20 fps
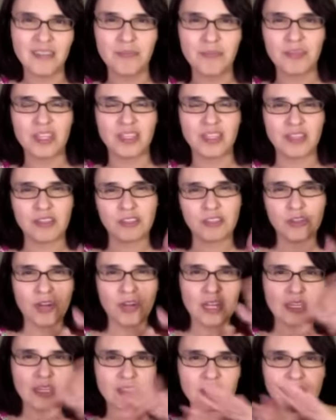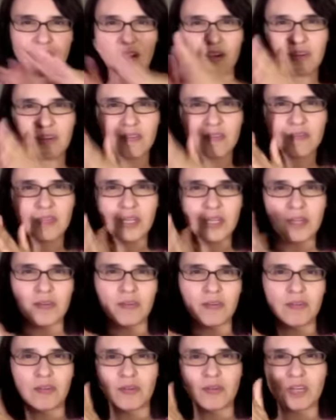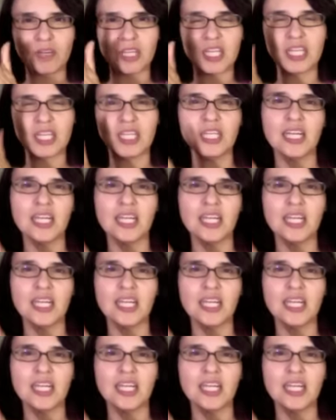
that the trunks are, you know, crooked